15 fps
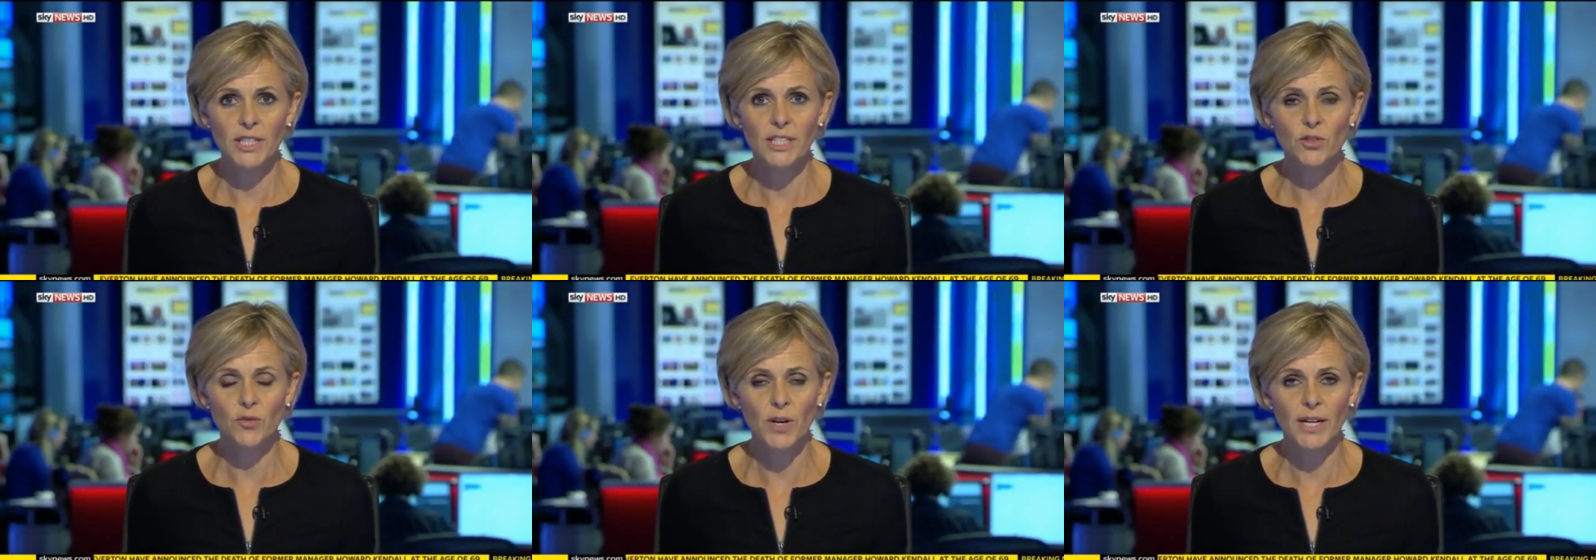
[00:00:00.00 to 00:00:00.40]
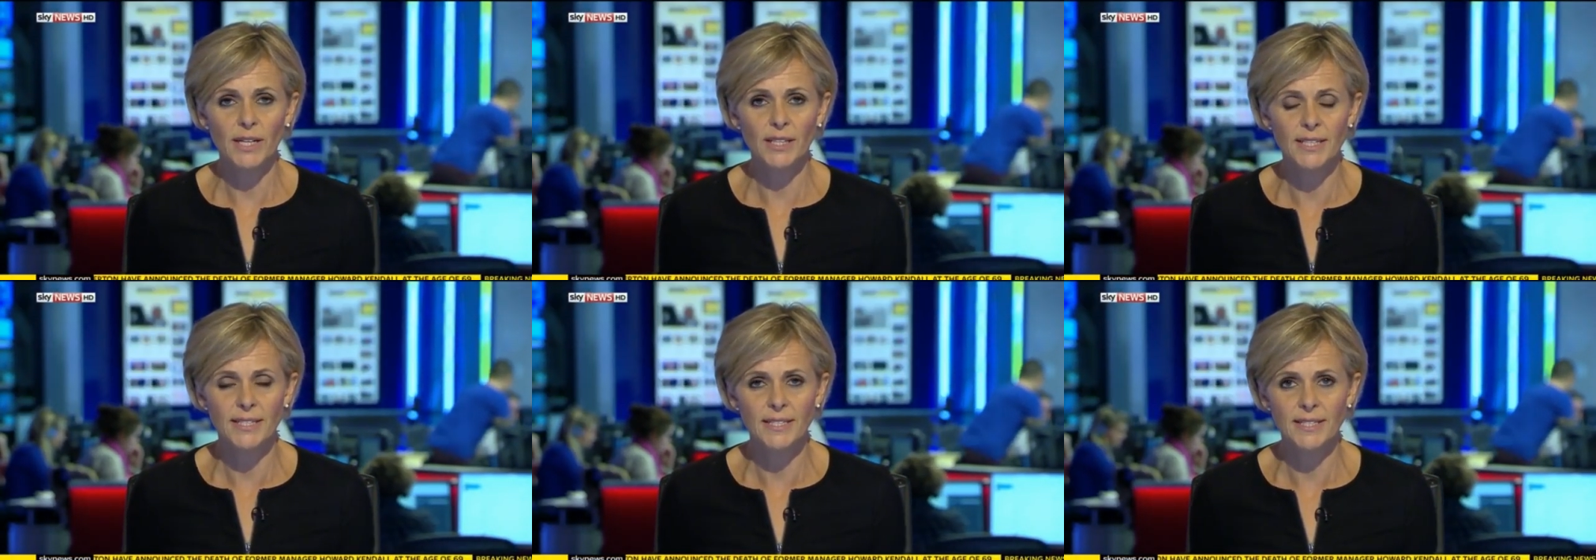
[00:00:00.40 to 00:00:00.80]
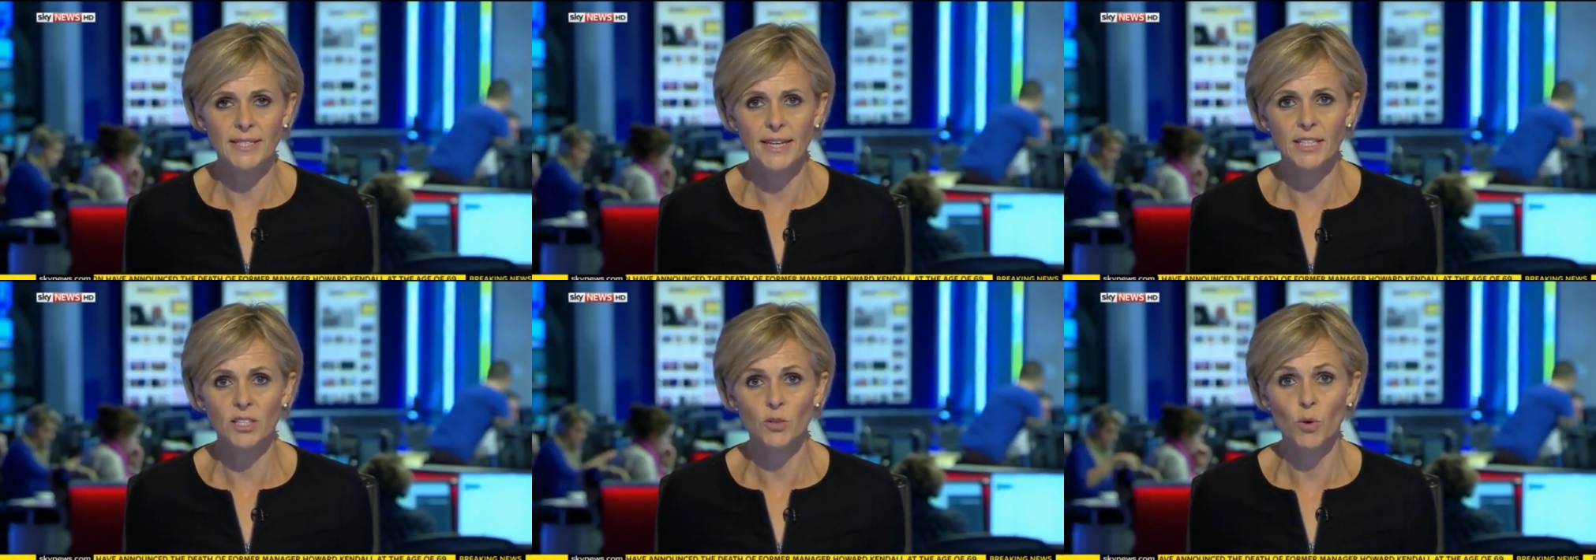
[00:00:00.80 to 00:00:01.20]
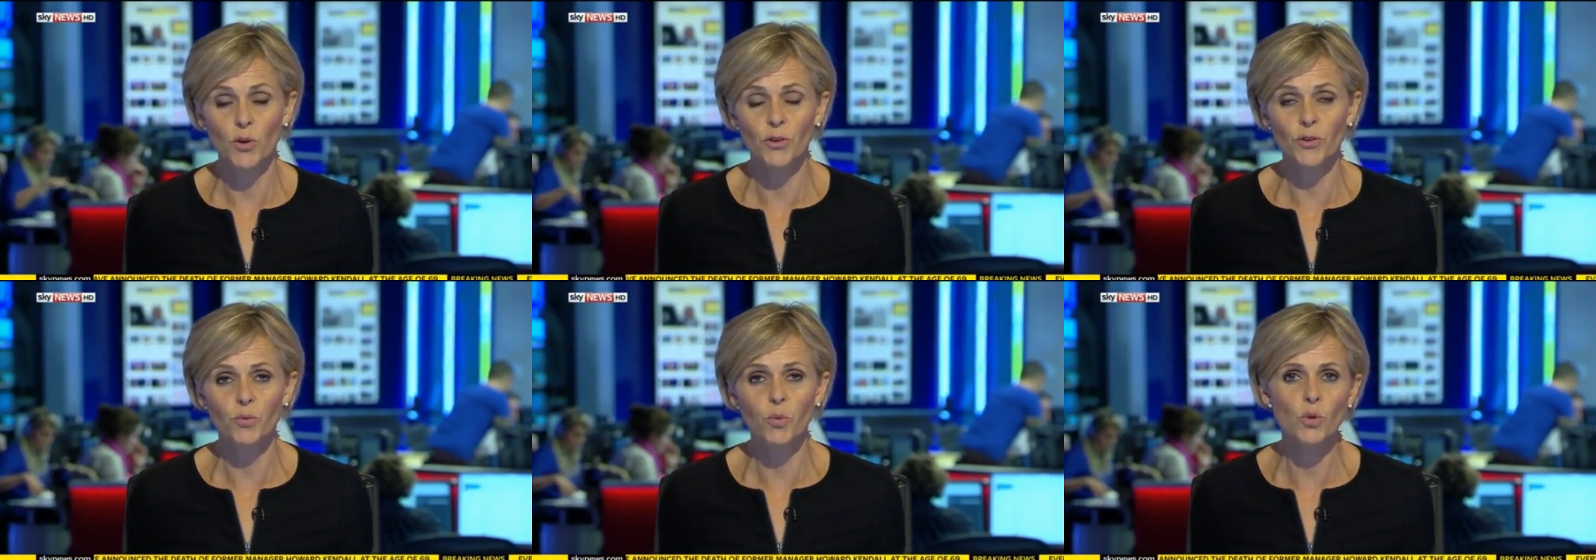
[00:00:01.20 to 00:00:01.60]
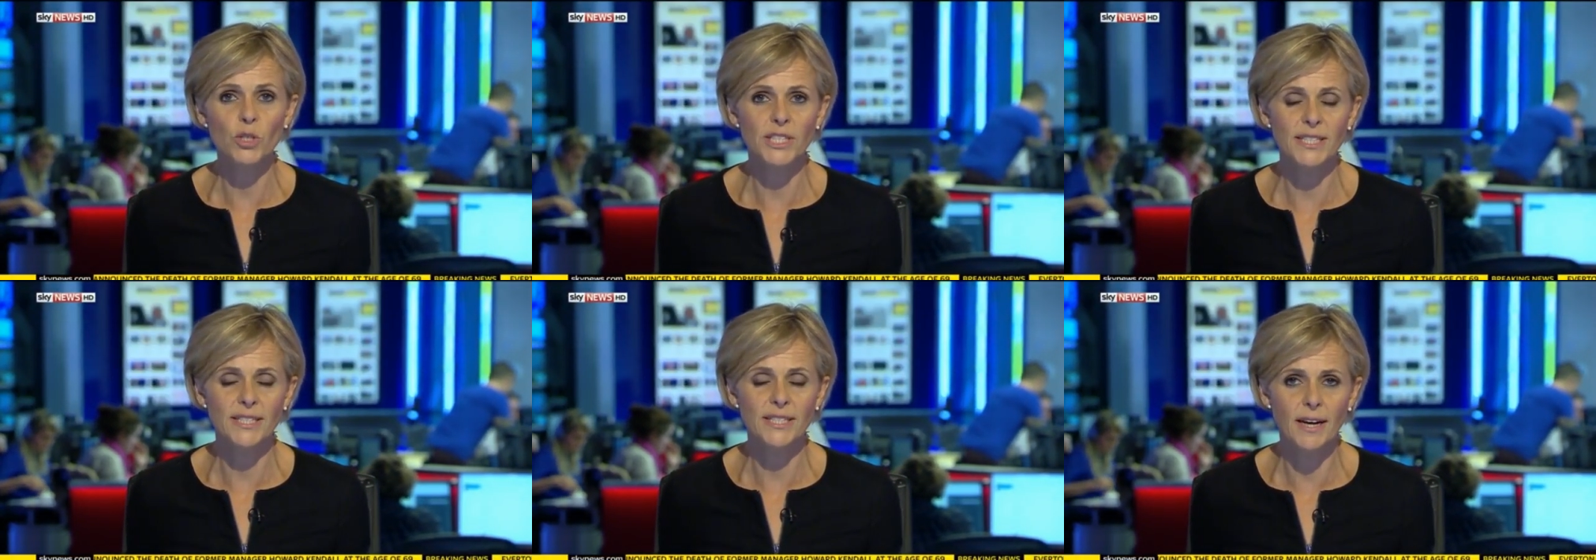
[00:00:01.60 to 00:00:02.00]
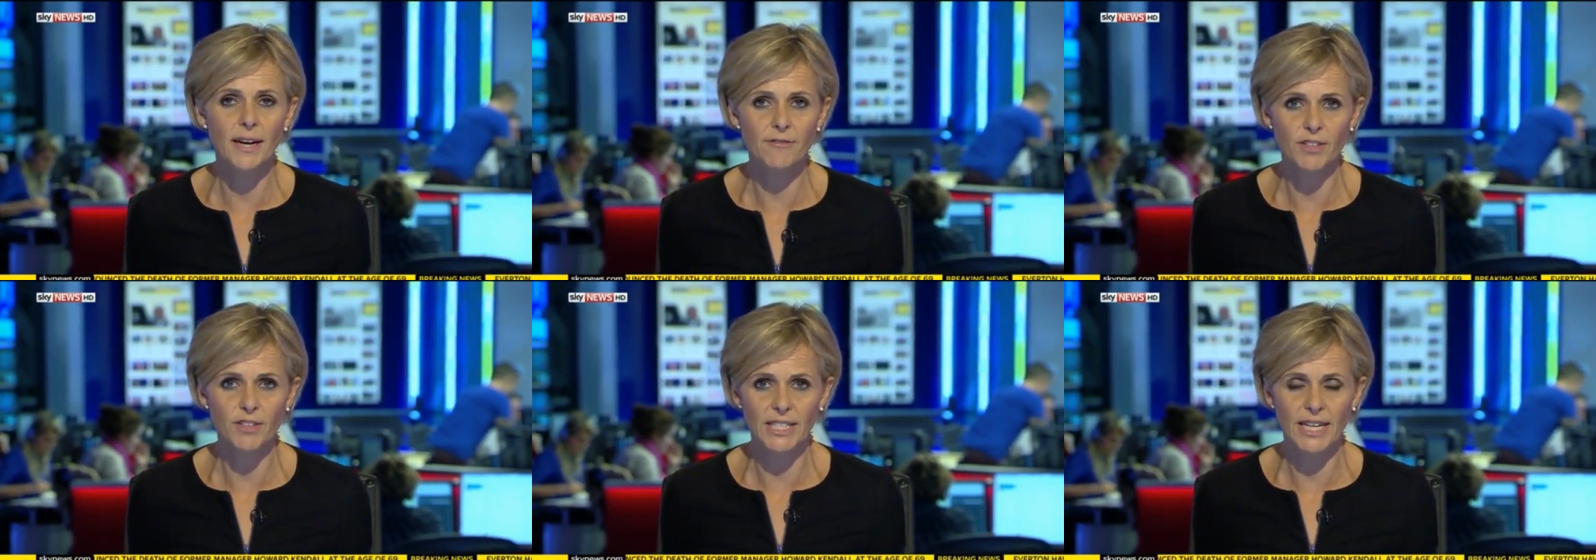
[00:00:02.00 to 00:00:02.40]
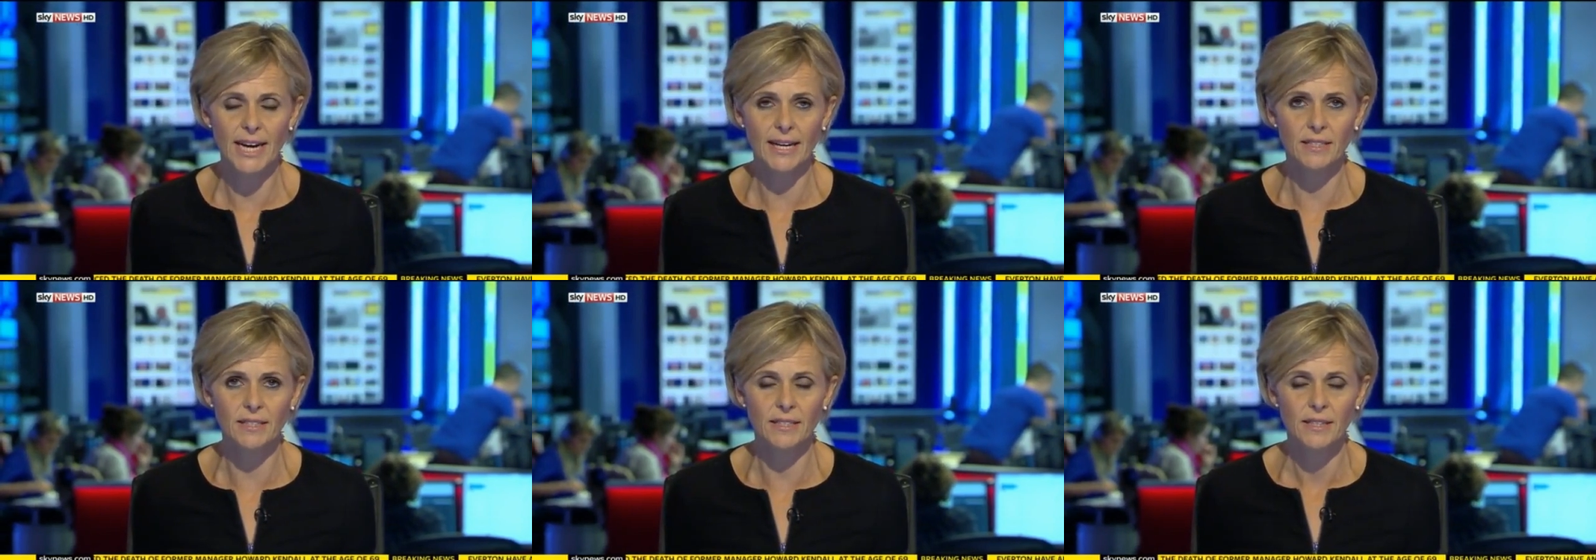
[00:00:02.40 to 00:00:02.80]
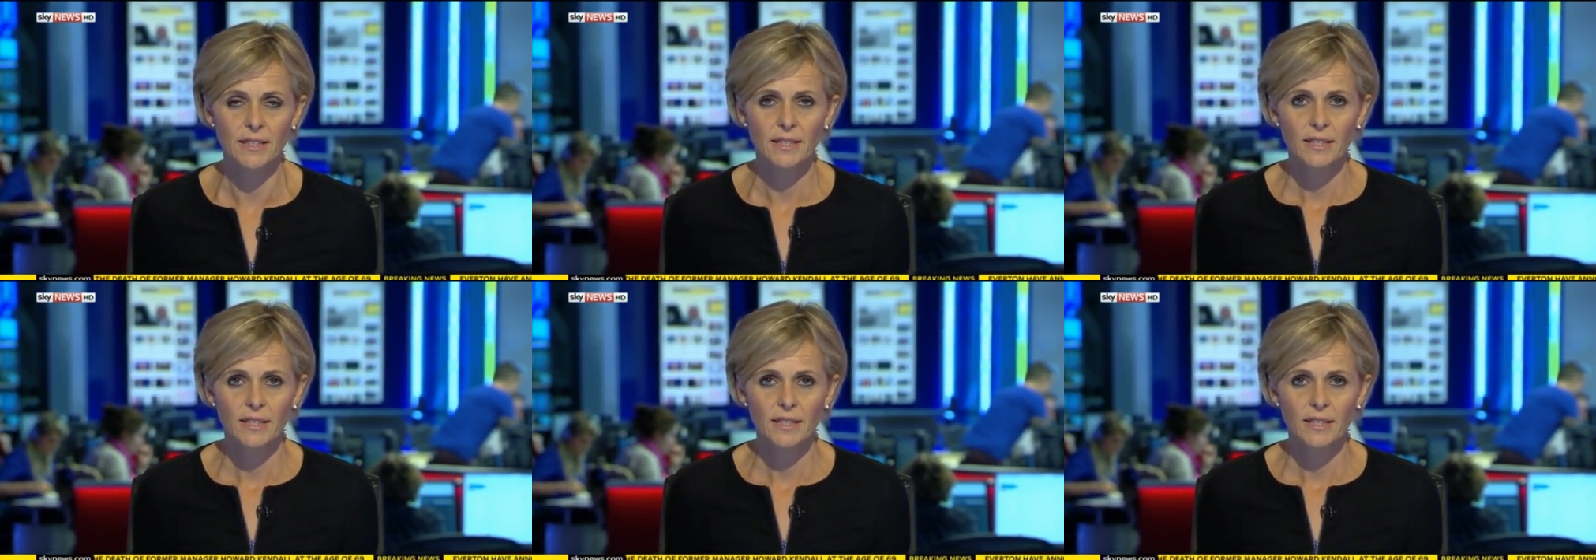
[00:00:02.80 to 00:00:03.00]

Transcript: Israel has said were thwarted knife attacks.